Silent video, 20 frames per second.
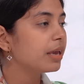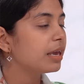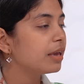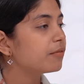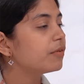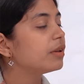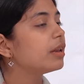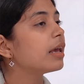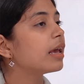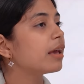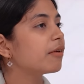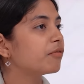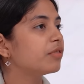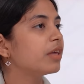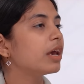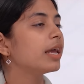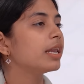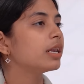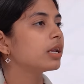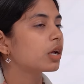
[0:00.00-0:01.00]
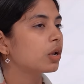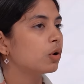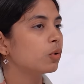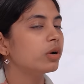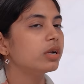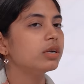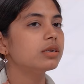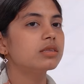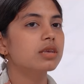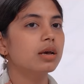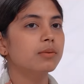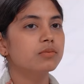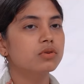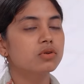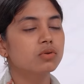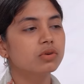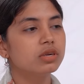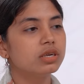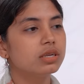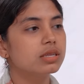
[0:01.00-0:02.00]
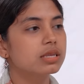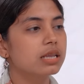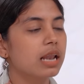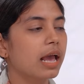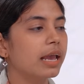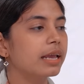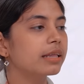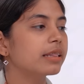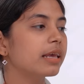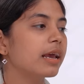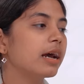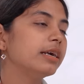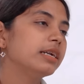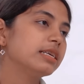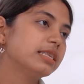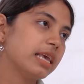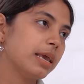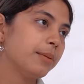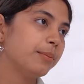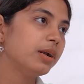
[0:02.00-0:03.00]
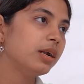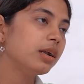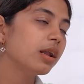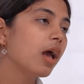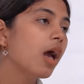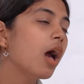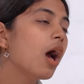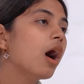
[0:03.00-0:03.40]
even if they are included some students like they are disabled.